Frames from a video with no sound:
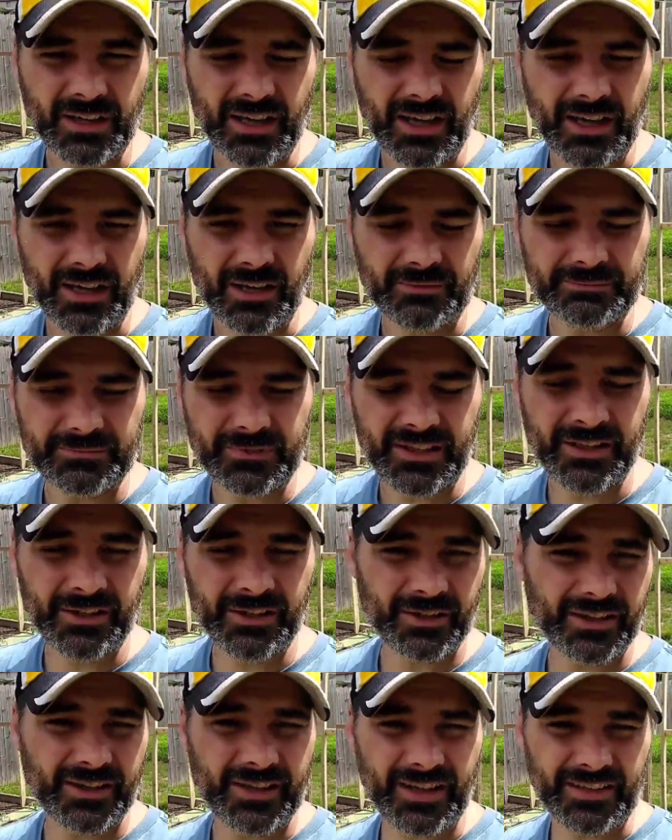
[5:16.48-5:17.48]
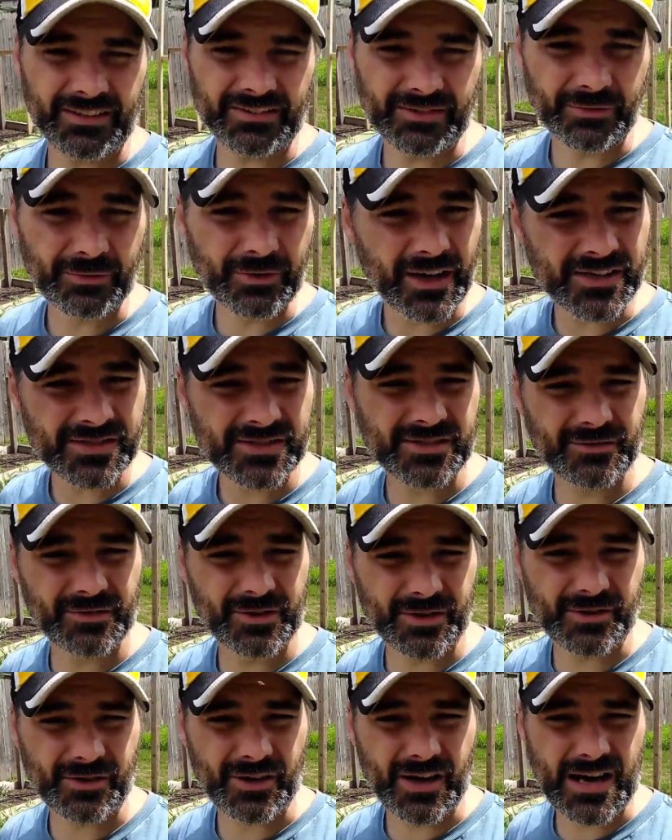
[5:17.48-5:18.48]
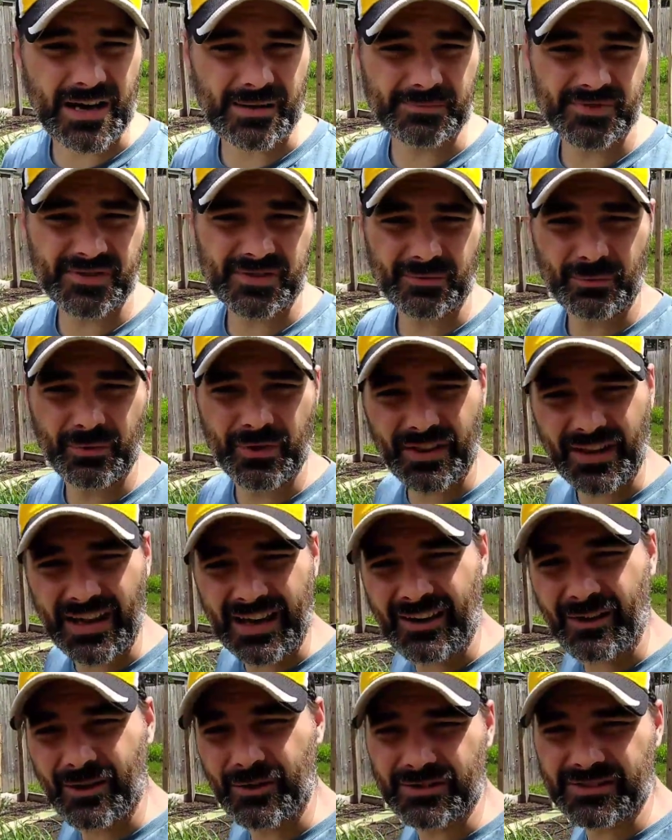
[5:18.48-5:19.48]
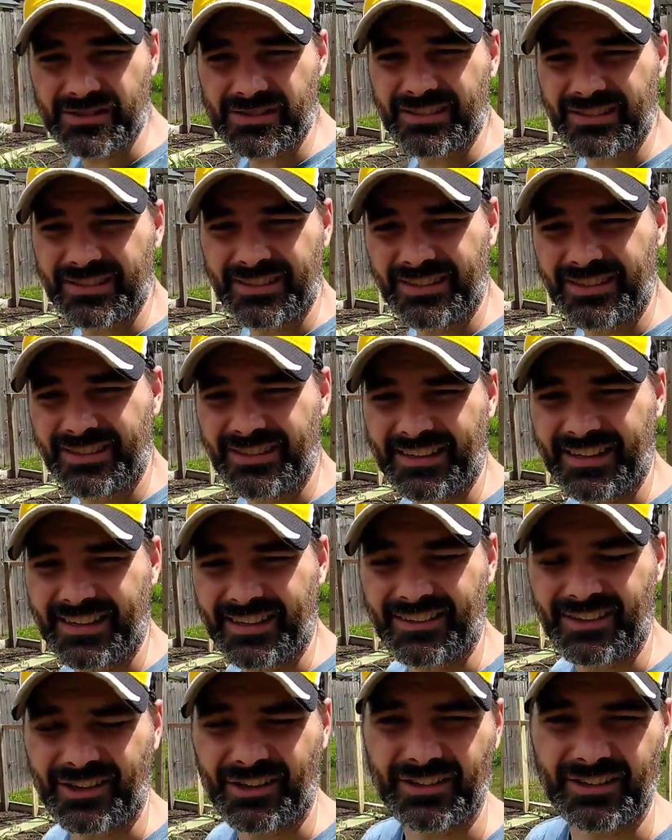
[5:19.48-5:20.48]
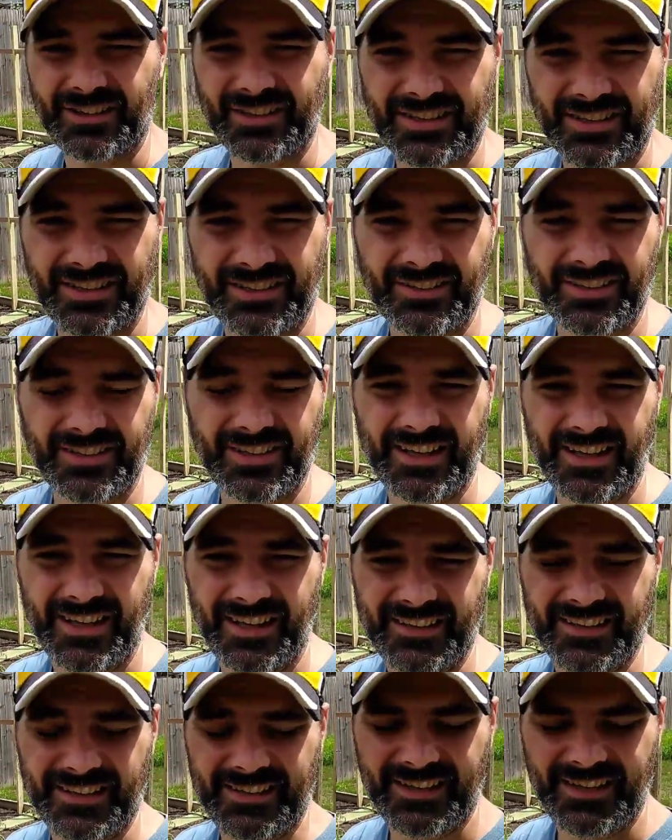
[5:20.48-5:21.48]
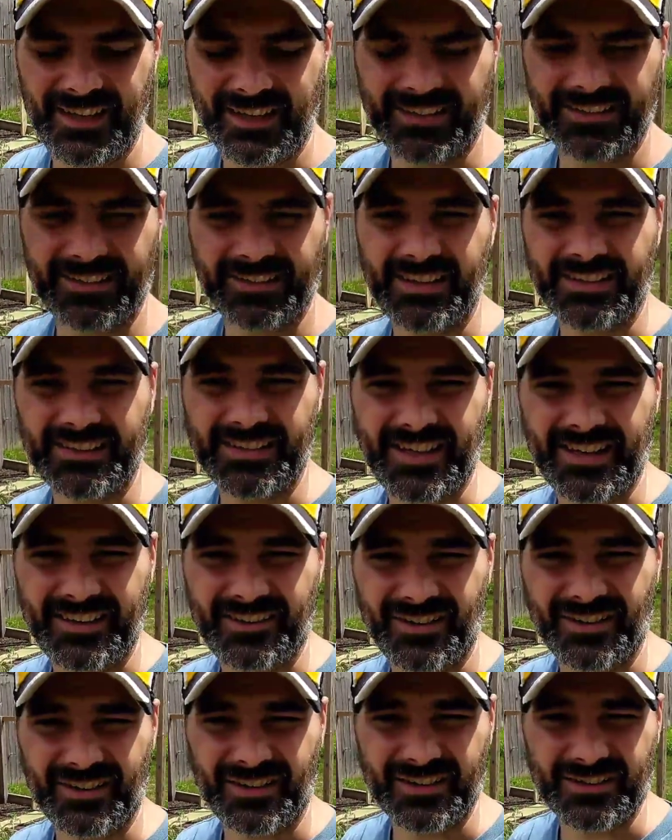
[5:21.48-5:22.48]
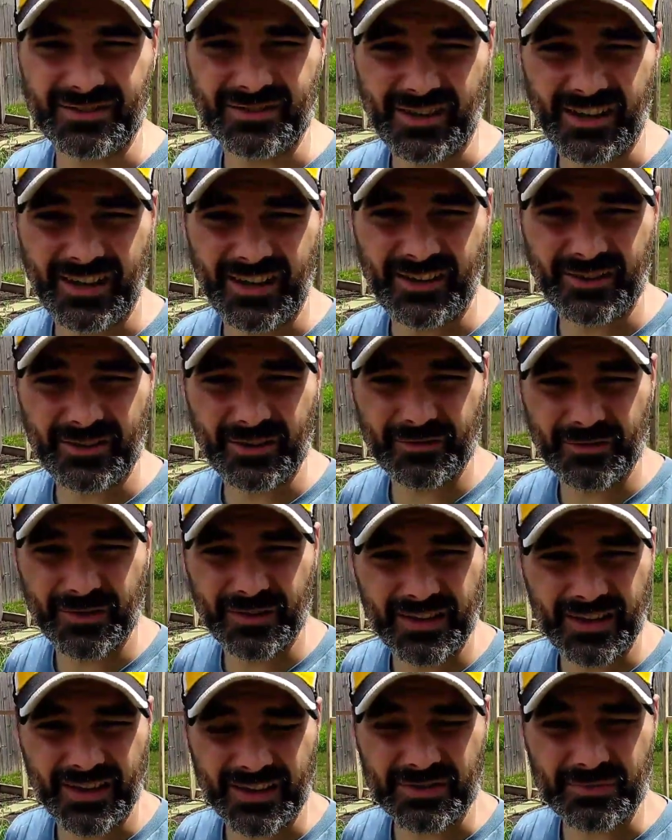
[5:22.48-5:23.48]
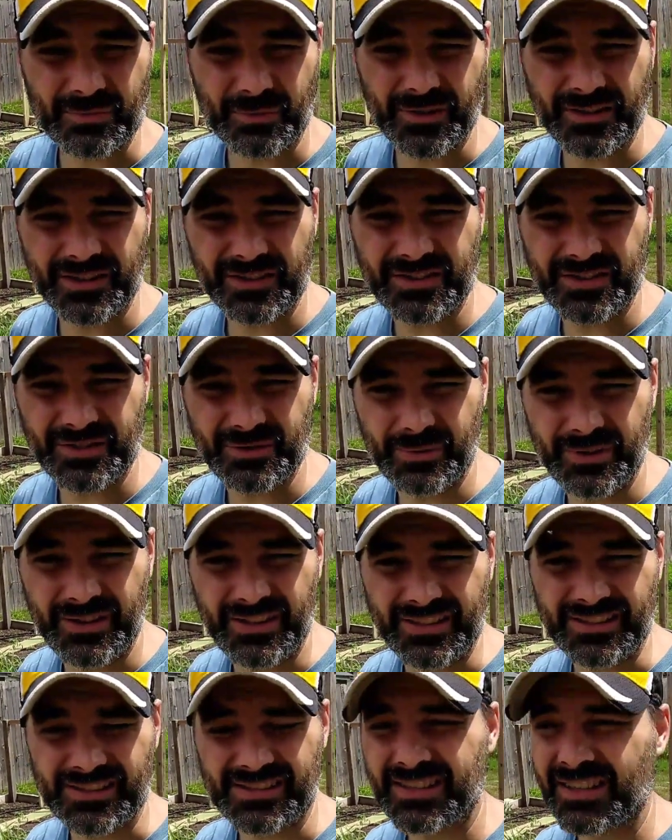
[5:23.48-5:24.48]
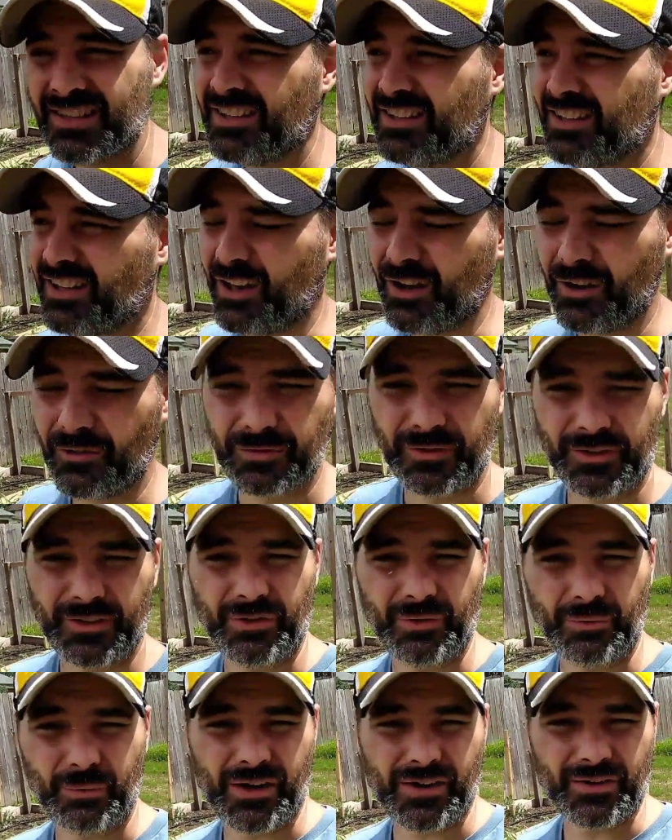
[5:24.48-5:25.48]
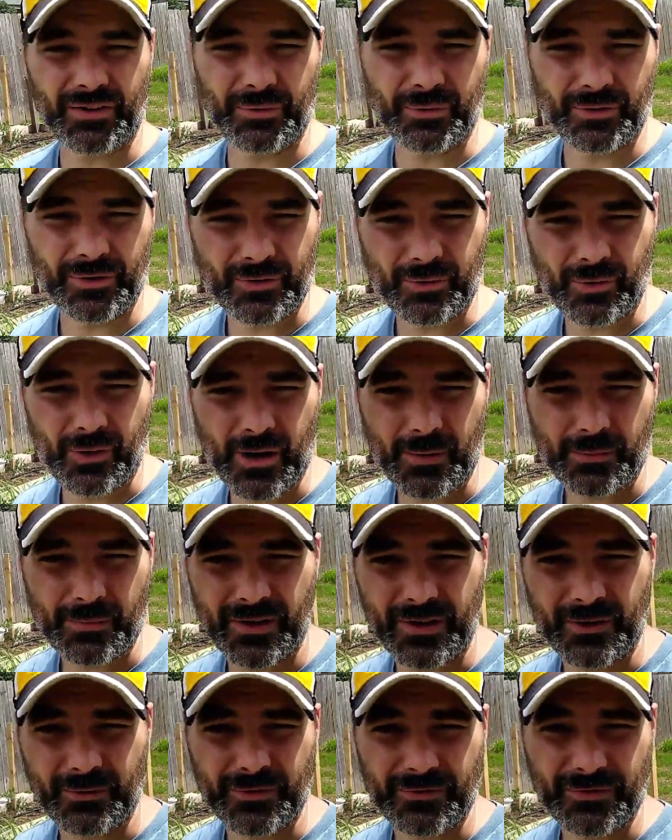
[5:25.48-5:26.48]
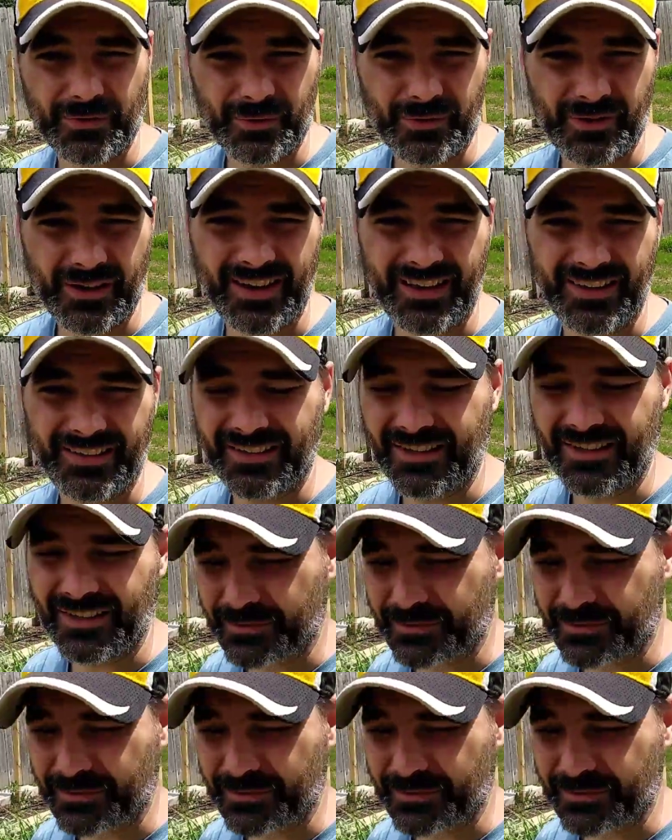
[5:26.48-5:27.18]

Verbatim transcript: uh, irrigate the rest of the crops without getting that garlic irrigated and let that garlic dry out over the next one to two weeks. Hopefully the weather will cooperate with the rain.